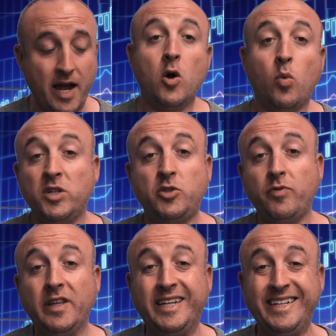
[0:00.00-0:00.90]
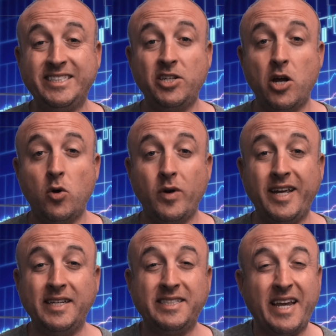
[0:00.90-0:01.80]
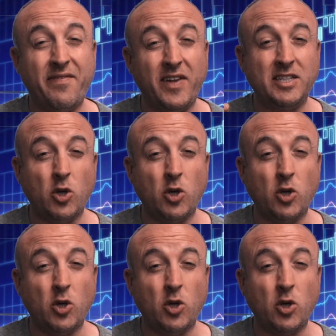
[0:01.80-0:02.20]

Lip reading: What you really need to know is if it is